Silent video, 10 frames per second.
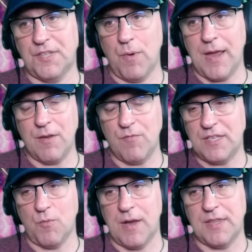I don't see why any
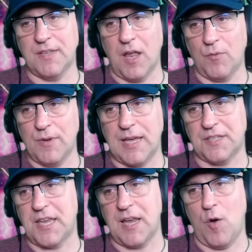reason why the dollar
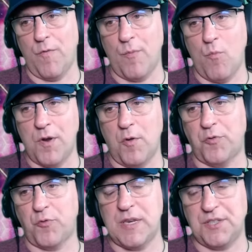index can't go from one
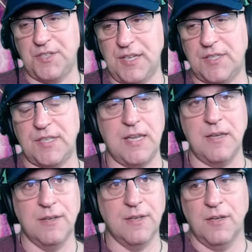oh three to
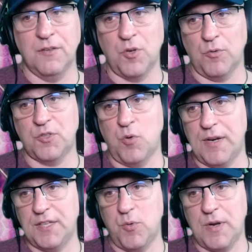sixty during
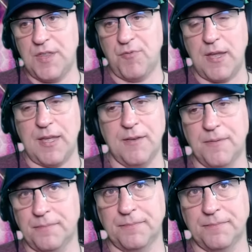twenty twenty-three.